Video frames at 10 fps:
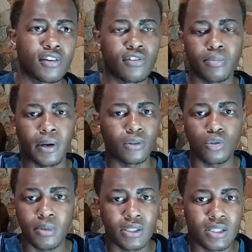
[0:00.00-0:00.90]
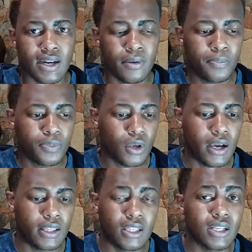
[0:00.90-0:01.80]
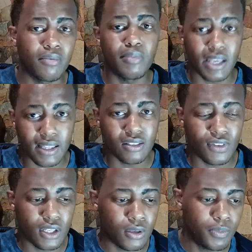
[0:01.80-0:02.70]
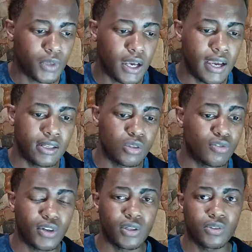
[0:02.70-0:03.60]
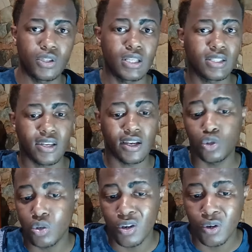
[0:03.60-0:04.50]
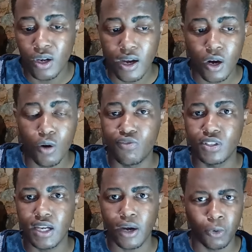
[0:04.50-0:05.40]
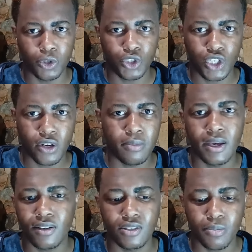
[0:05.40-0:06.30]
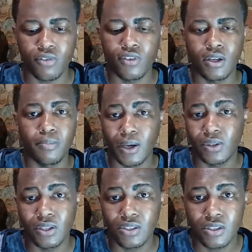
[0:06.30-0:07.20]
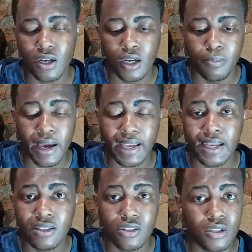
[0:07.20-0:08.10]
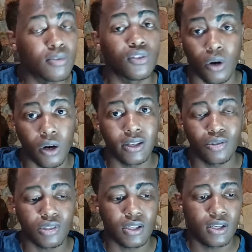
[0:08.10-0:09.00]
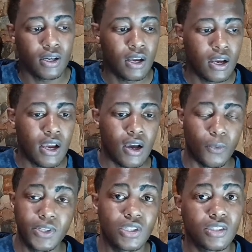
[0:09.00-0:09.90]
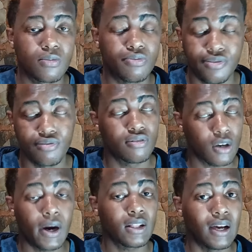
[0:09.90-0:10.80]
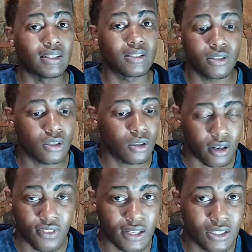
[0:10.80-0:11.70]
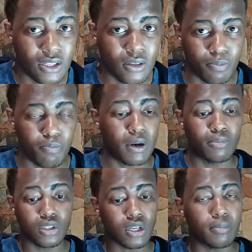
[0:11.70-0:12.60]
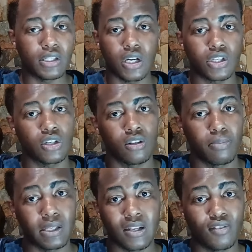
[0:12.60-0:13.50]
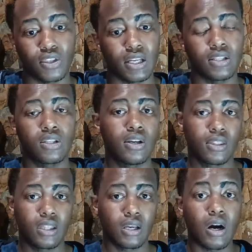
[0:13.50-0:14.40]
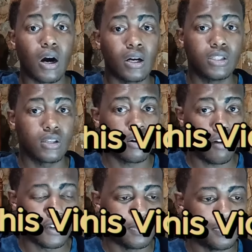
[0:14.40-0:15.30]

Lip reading: for about 2 months now at the time of making this video. And so far, the things that I do know, hopefully I will share and make a separate video about this banking system if you are interested, which is quite a lot. There's a lot of things here, but I'm just going to be touching on the base level things that the cards offer.